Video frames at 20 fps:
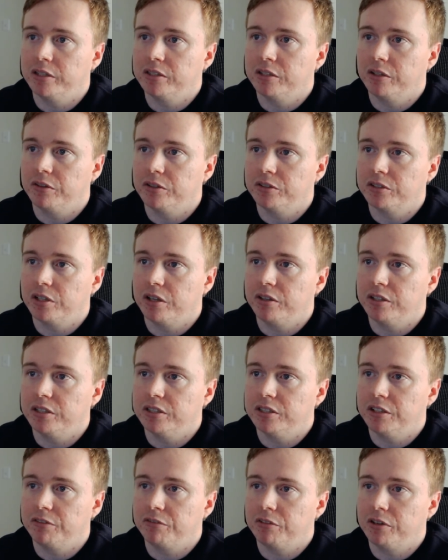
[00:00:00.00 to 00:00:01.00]
So there's all these
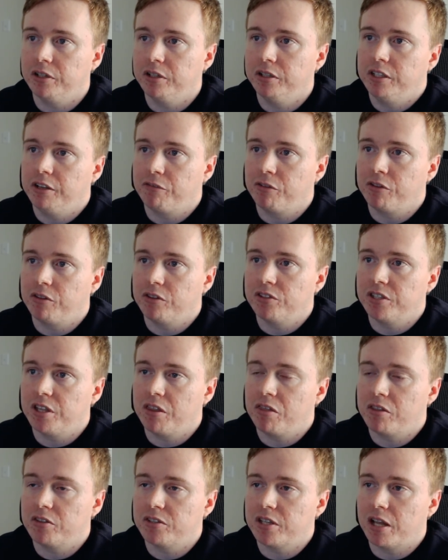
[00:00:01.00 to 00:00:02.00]
different
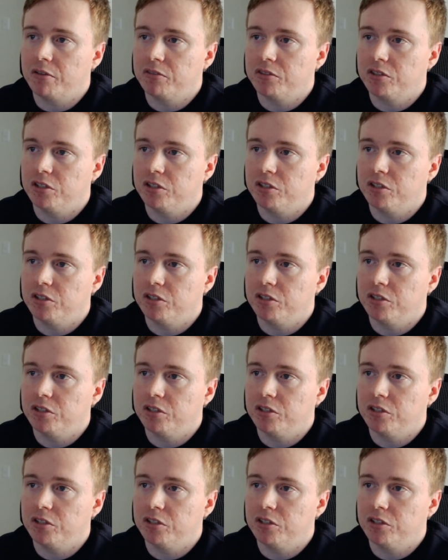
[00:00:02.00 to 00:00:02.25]
synth sounds